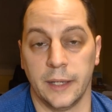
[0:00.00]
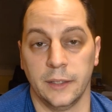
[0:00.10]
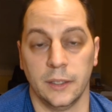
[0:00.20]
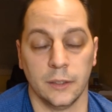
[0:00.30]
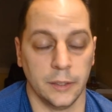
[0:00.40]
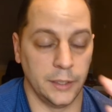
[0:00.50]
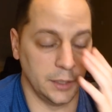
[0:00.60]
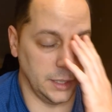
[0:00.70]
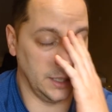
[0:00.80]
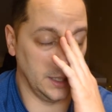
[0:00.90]

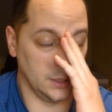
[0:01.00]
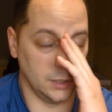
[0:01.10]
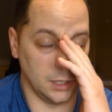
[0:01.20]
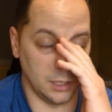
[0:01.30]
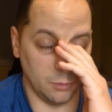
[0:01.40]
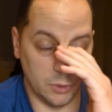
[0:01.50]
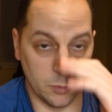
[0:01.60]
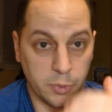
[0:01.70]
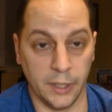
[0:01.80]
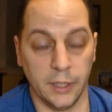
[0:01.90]
ideally. And we
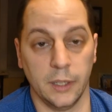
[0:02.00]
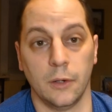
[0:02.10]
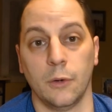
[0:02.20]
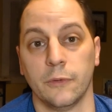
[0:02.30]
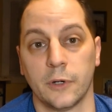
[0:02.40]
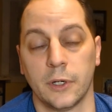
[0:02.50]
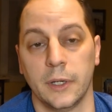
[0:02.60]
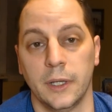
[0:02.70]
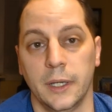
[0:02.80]
were bringing it over